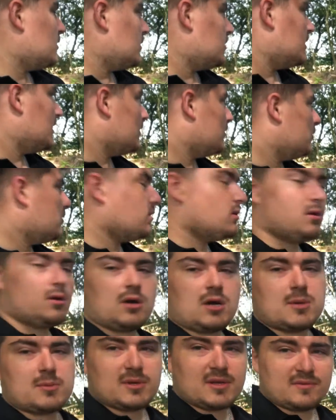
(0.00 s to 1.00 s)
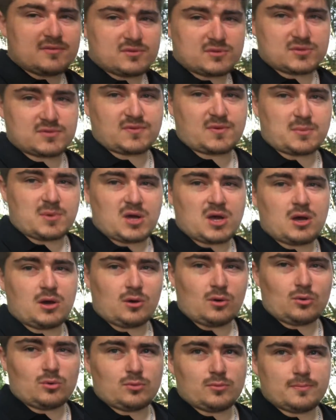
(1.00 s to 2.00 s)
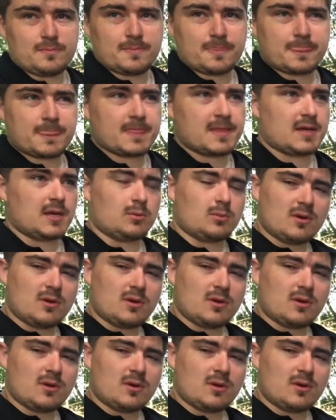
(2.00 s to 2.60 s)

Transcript: Now, I believed it was from a hole. It